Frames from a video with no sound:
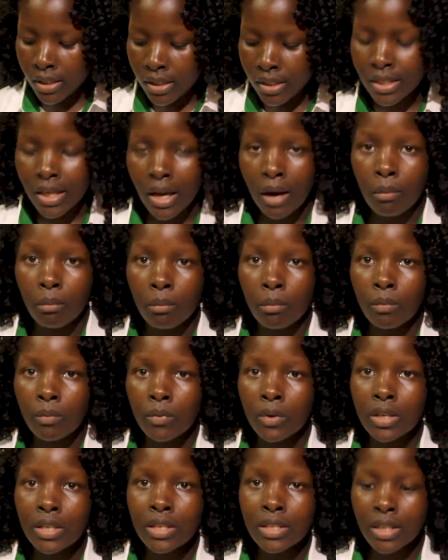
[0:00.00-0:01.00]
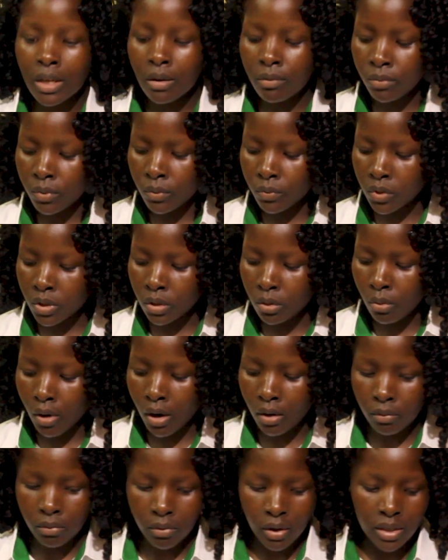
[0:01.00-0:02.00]
Psalm
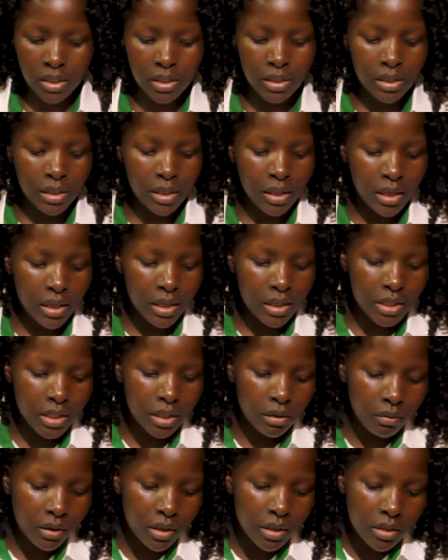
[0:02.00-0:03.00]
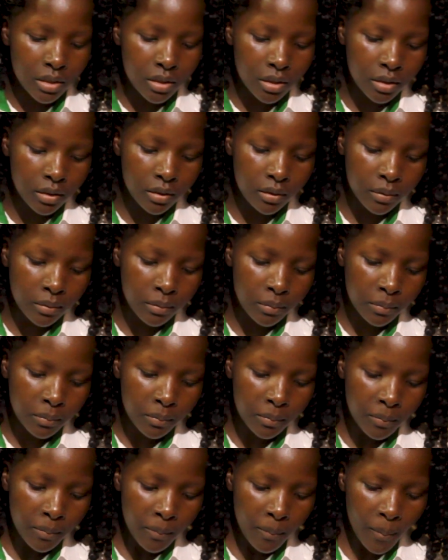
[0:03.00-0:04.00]
51 verse 17.
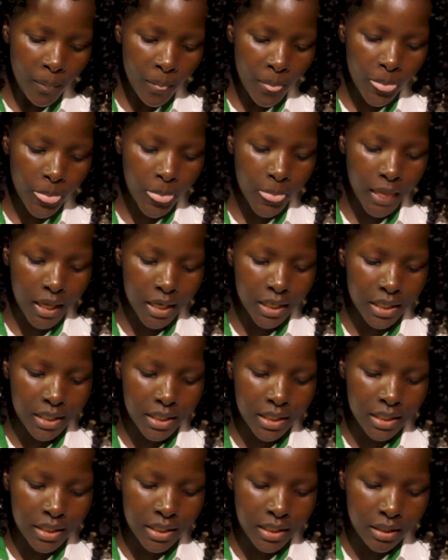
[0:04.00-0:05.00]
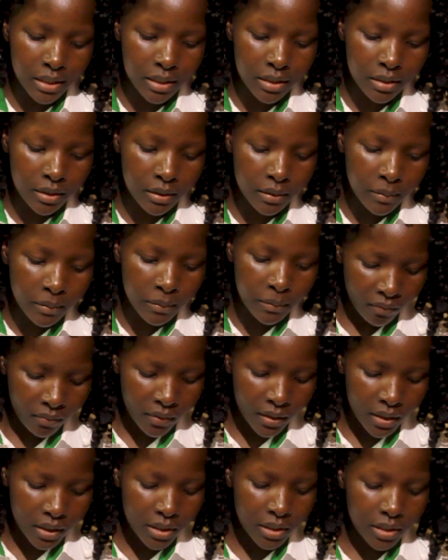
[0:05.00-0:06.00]
And it says,
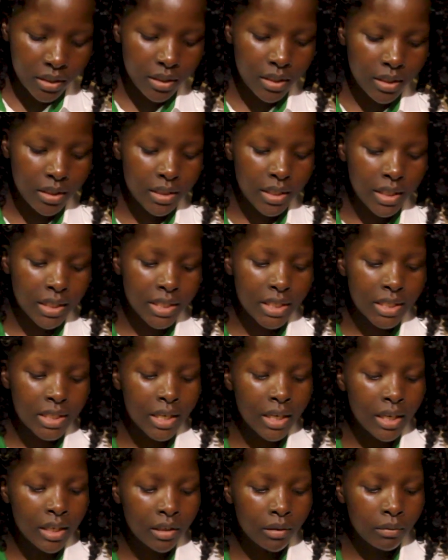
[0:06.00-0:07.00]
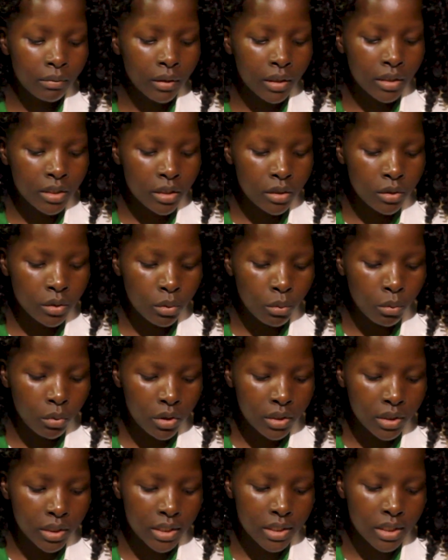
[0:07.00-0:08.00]
the sacrifices you
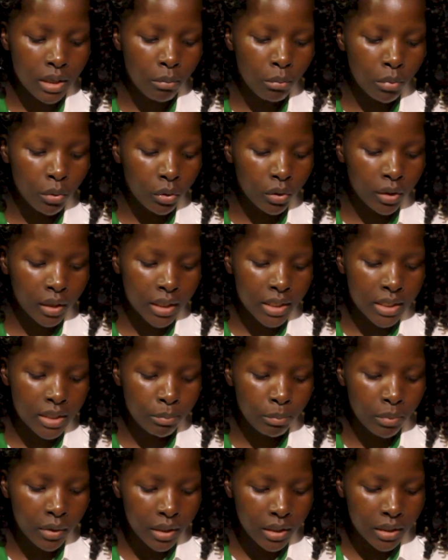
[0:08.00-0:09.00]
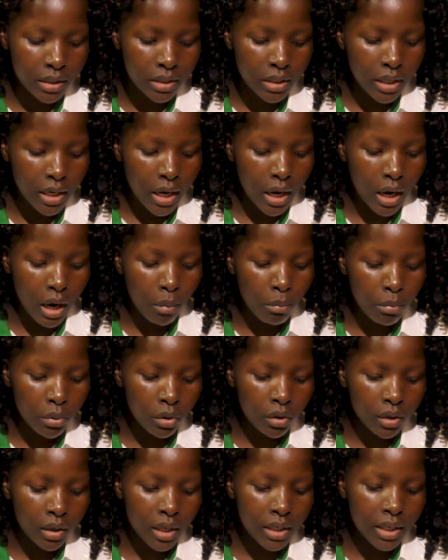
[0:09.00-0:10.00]
want is a broken spirit, a
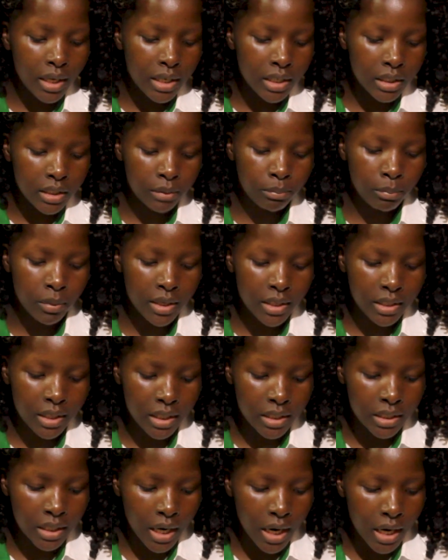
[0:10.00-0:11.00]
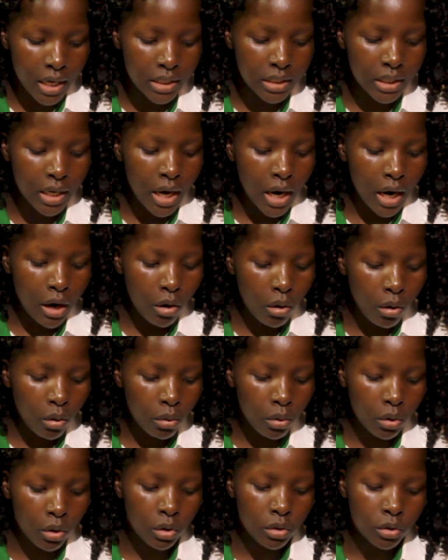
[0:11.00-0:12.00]
broken and repentant heart.
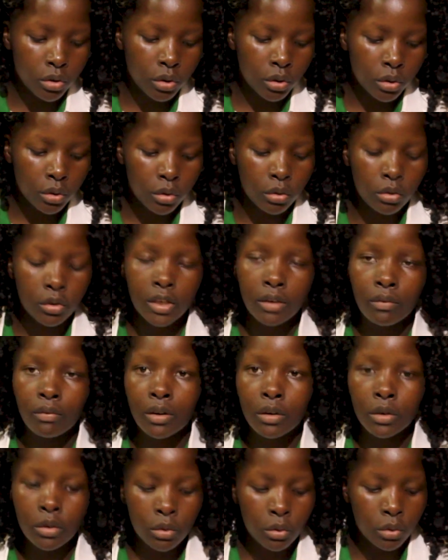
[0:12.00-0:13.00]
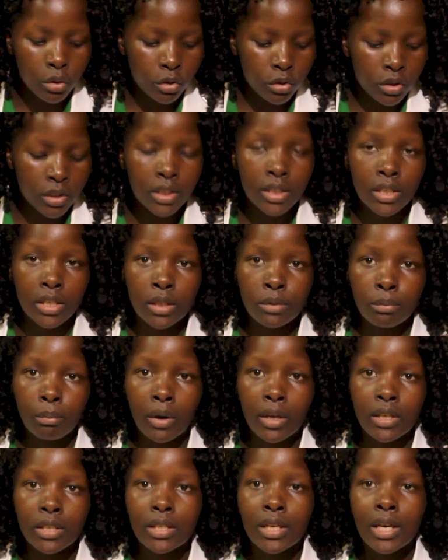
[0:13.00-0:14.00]
Oh God, you'll not
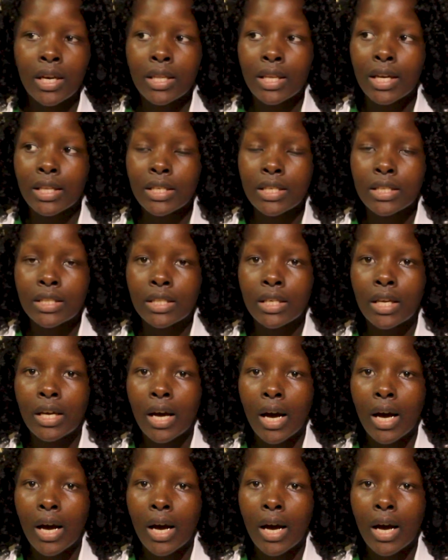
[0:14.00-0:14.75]
despise. That is